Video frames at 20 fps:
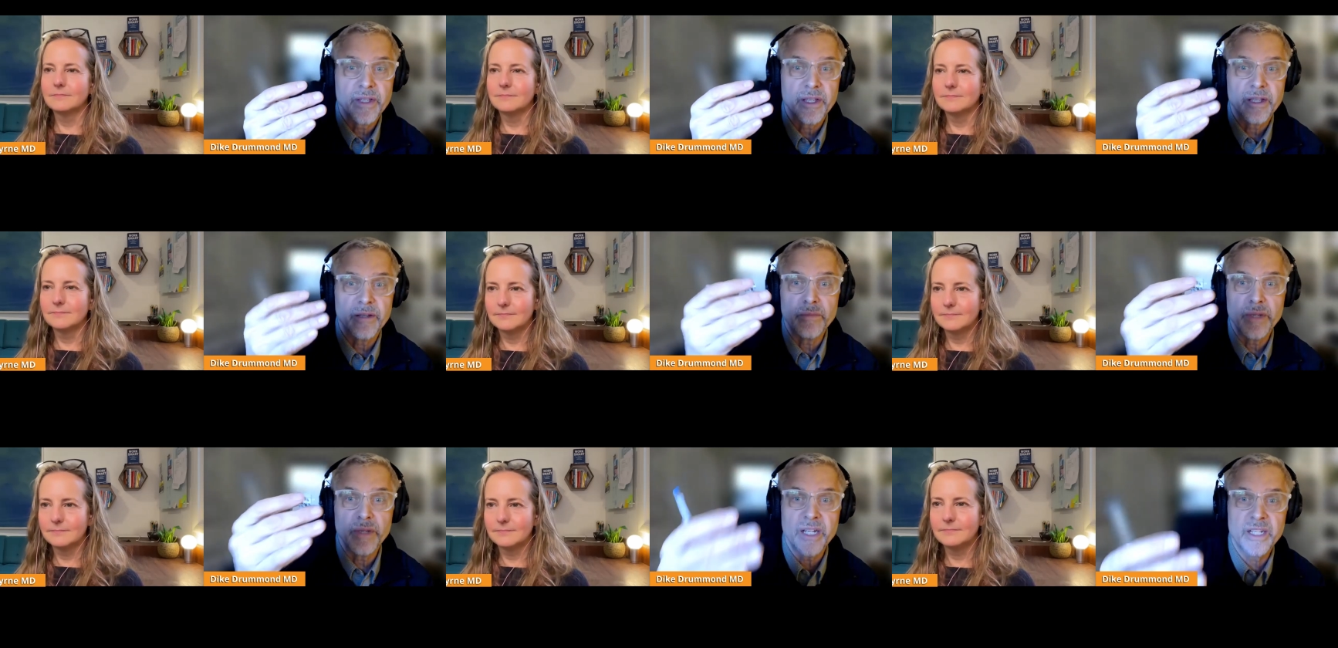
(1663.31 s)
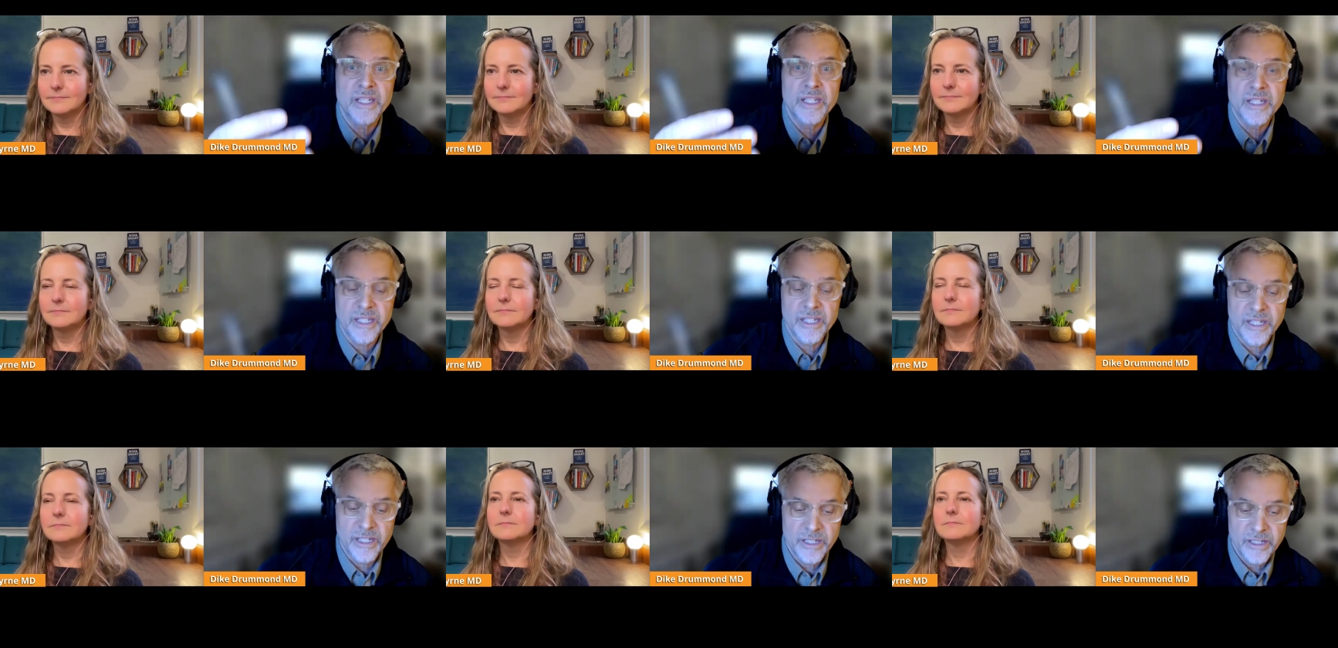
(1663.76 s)

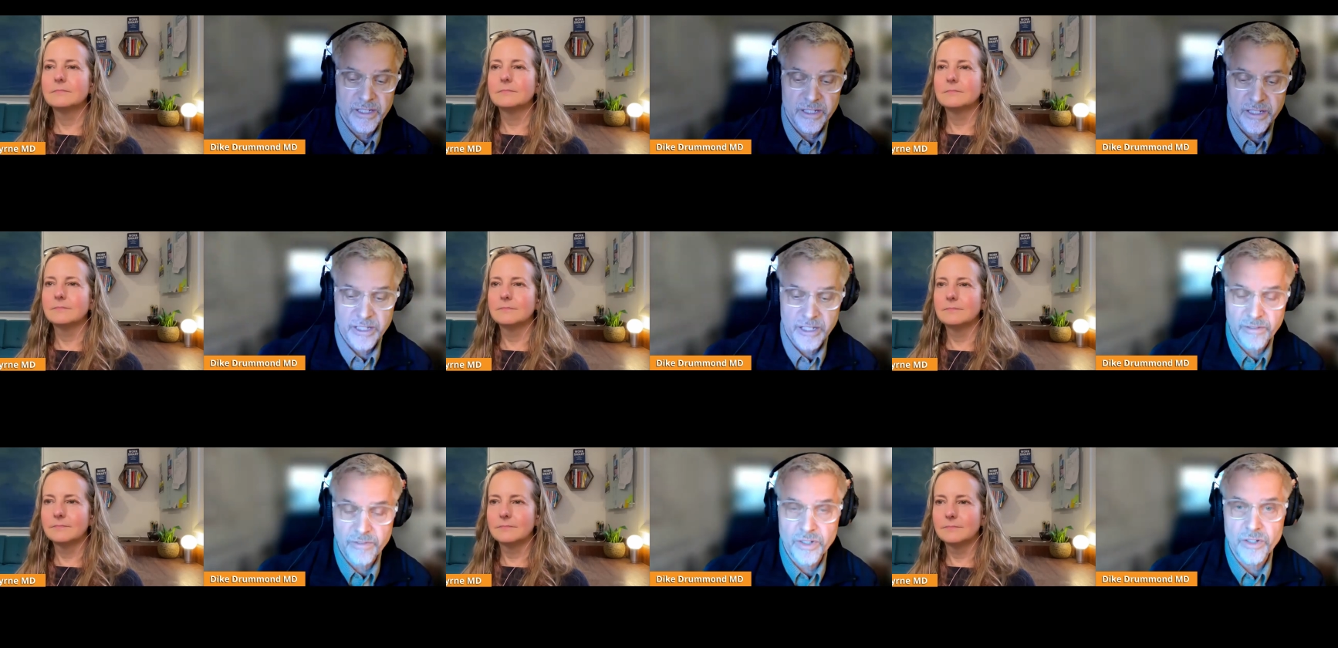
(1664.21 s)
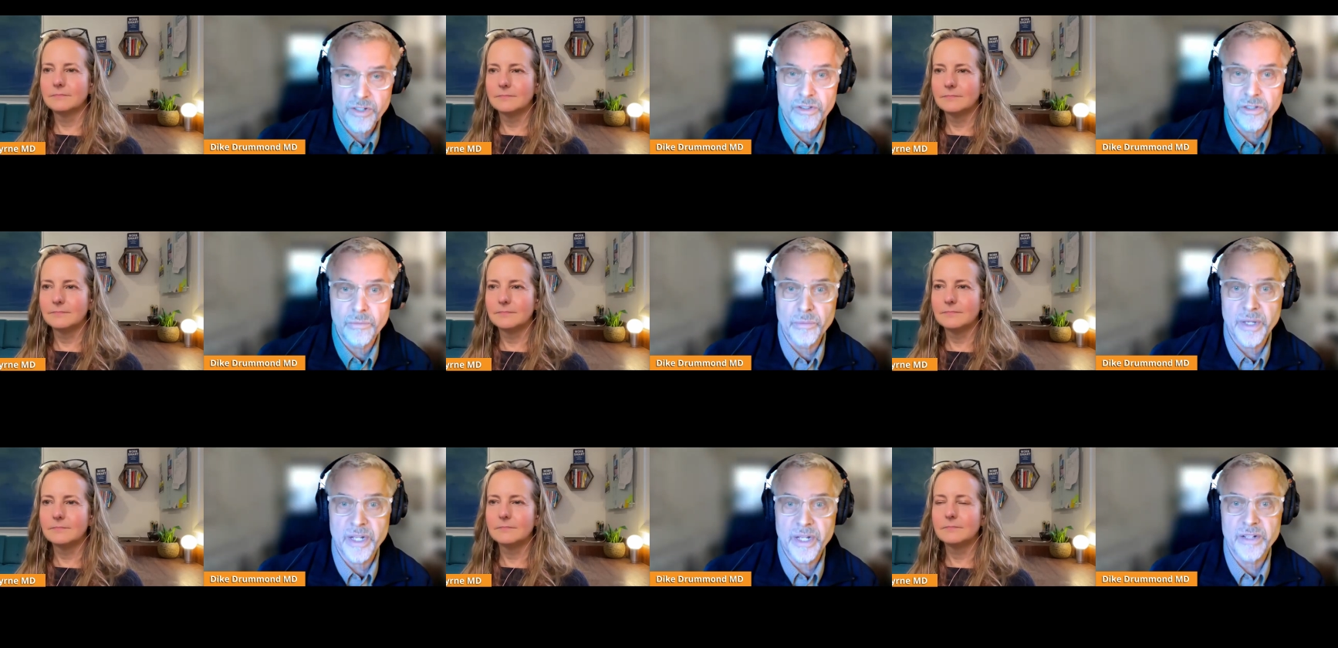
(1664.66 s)
Speaker 1: immediately giving you
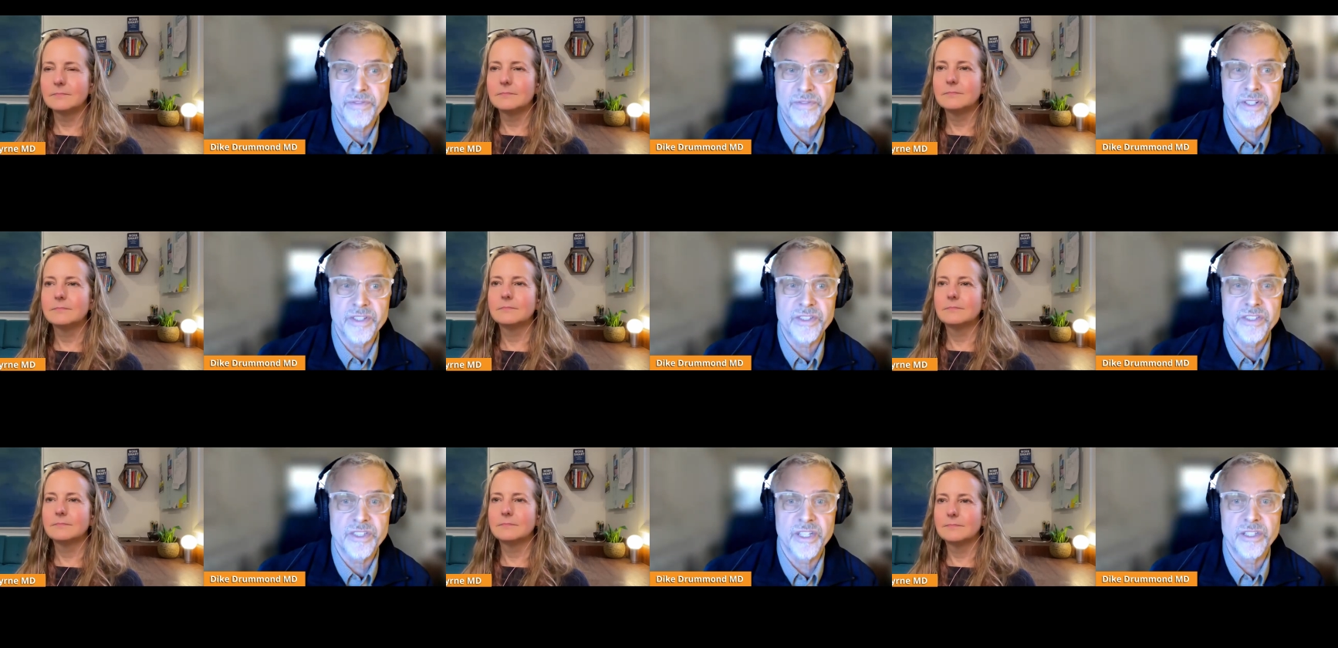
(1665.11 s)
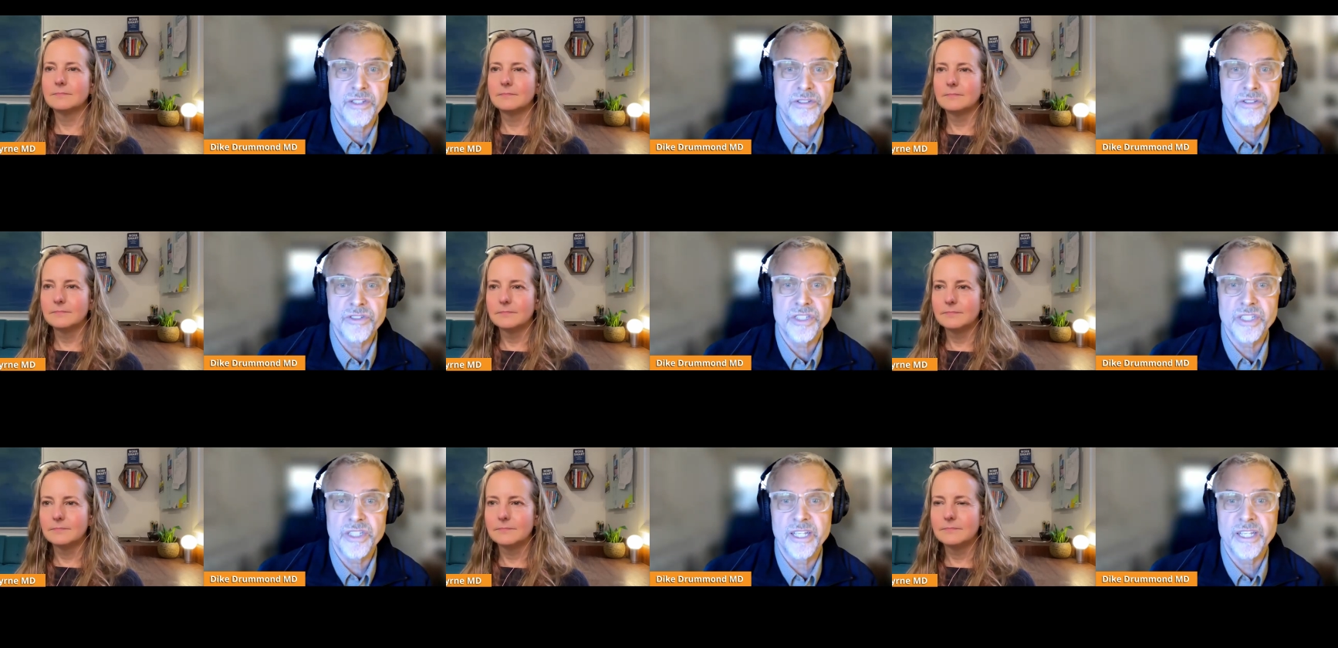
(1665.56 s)
the benefits that you
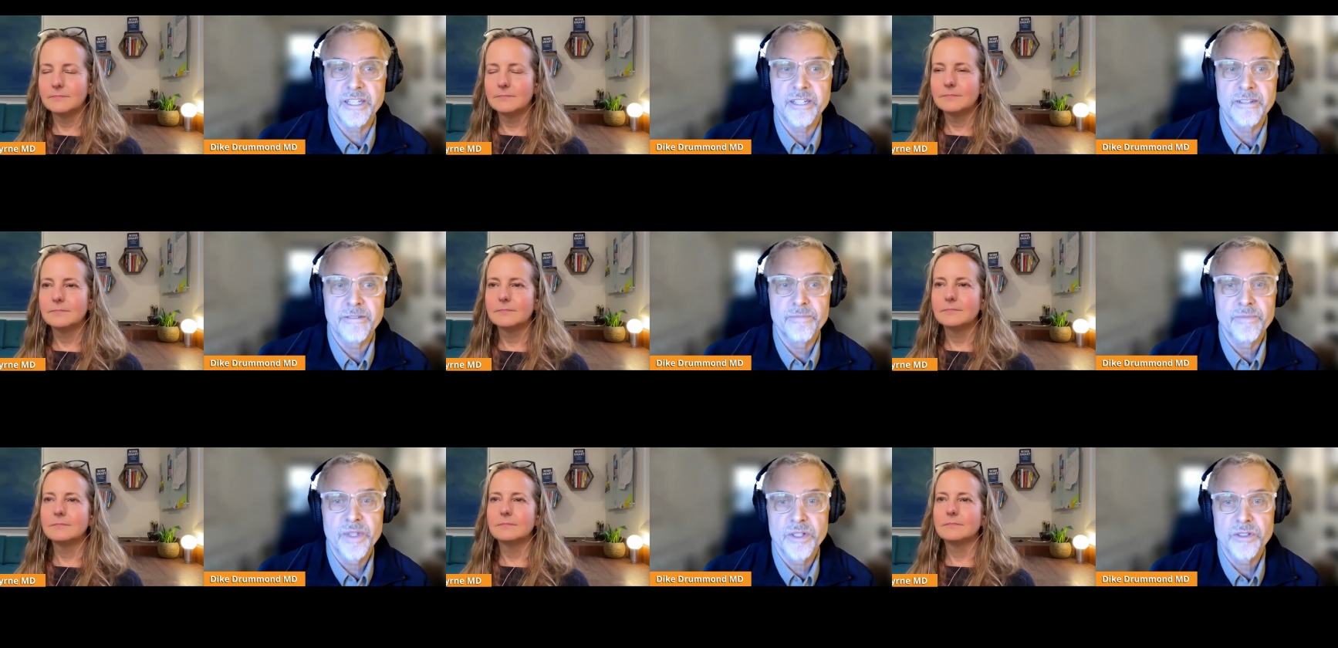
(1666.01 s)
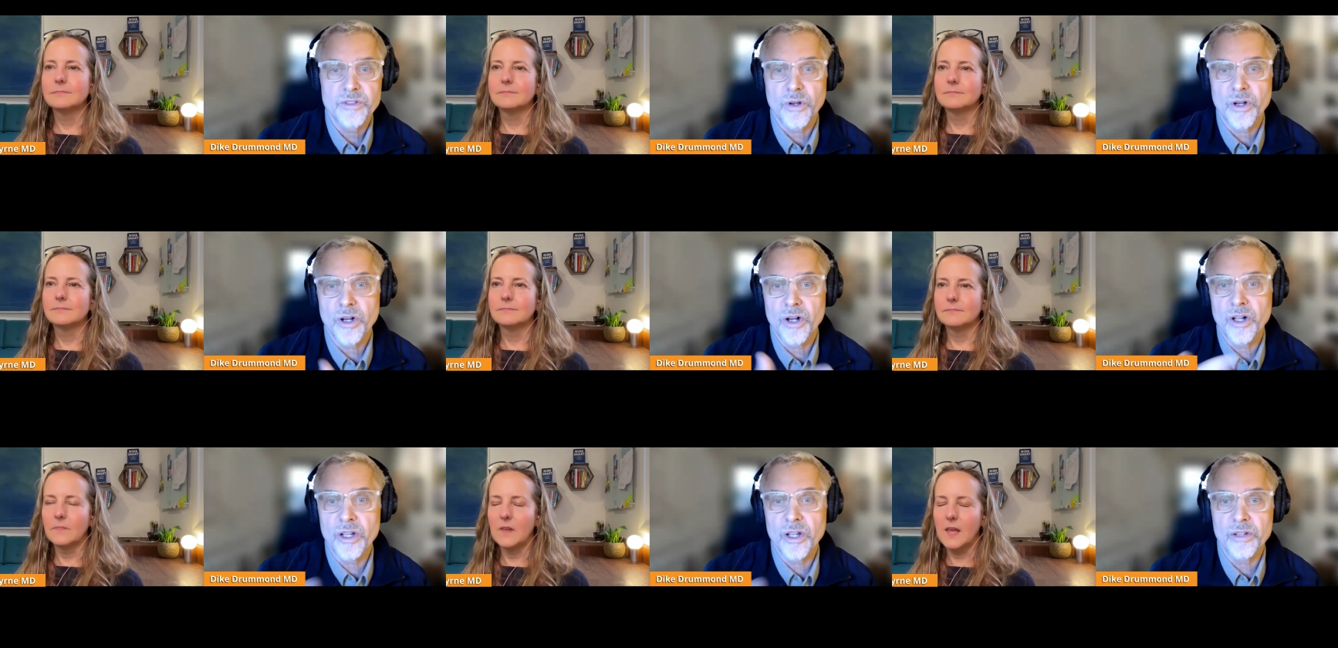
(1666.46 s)
seek so
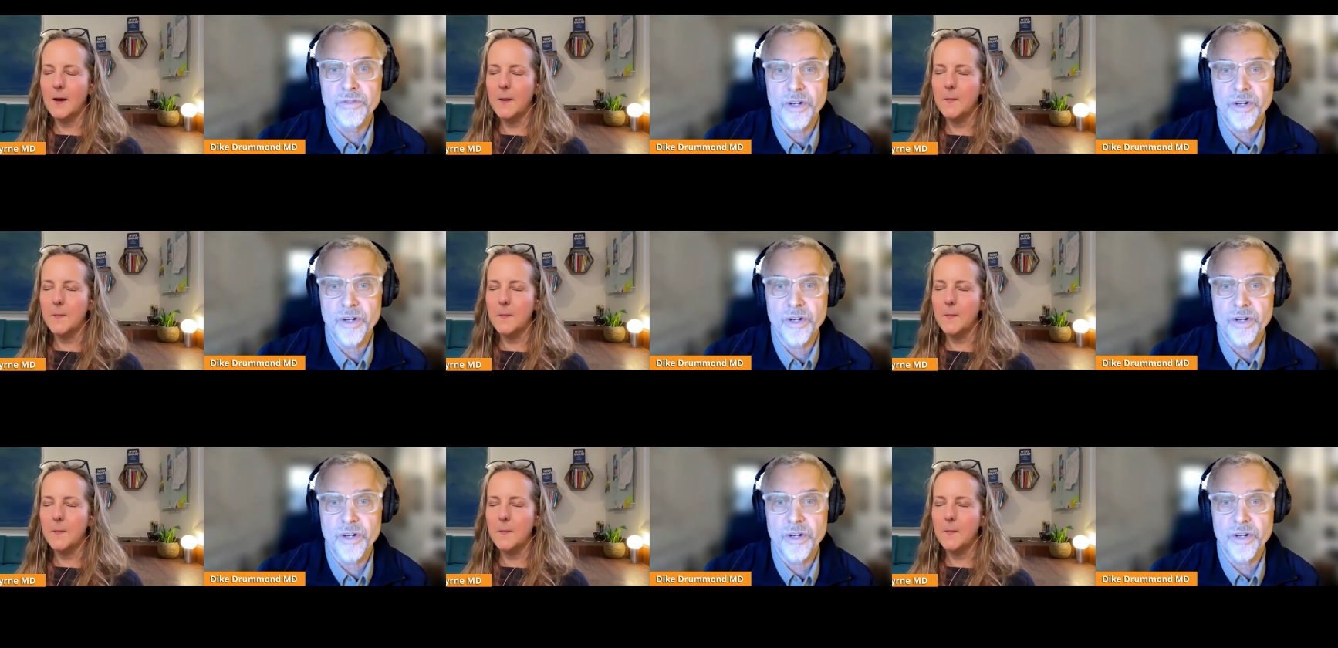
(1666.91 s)
all of yeah.